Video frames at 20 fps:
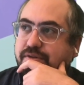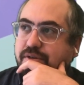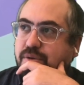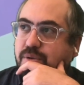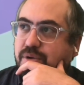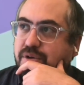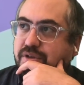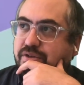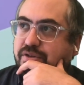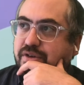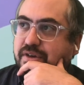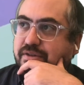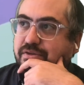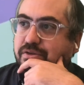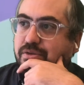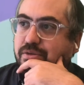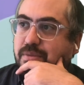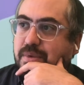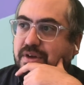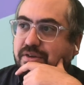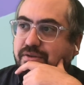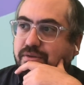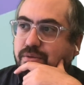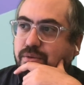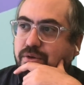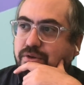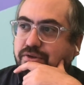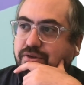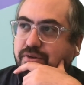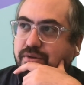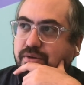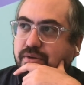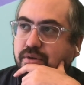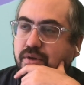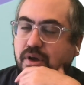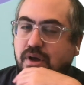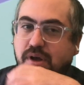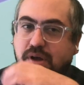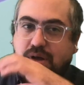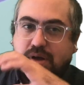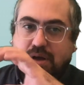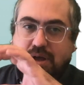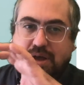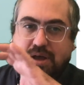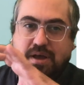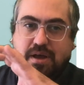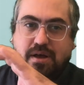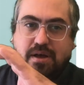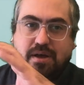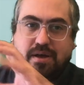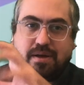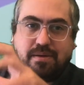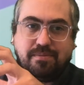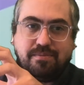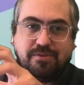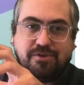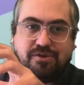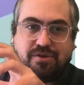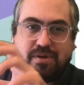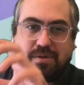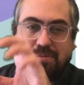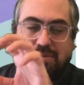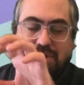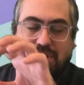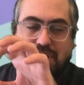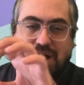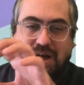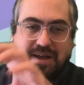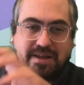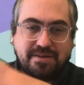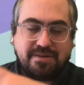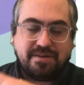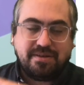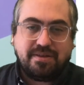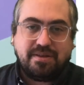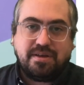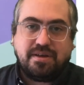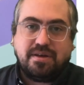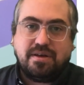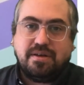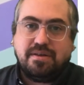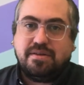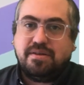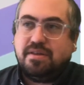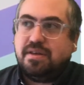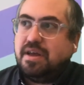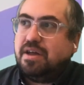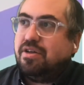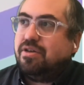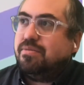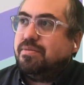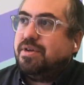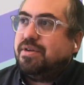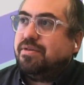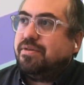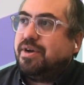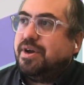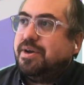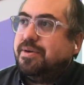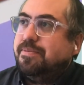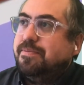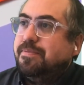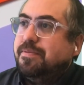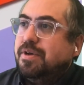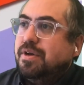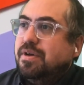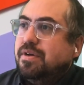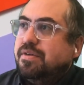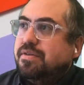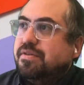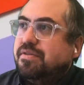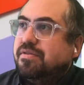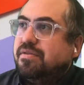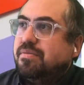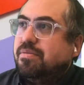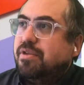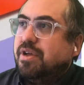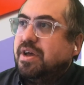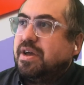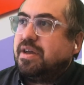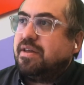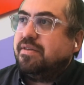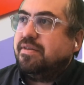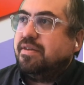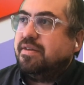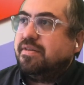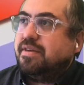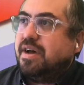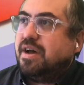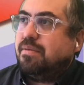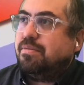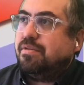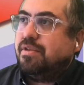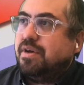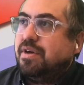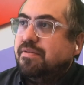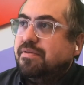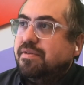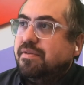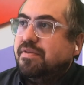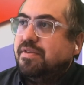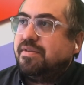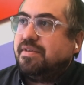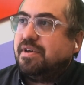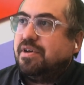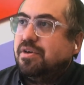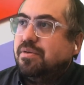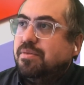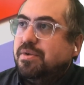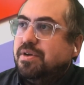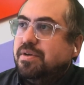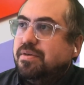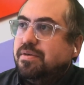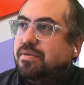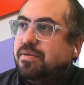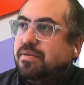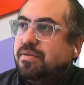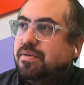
So where the transformation origin should apply to the element, right? Just applying it to the top left of this element.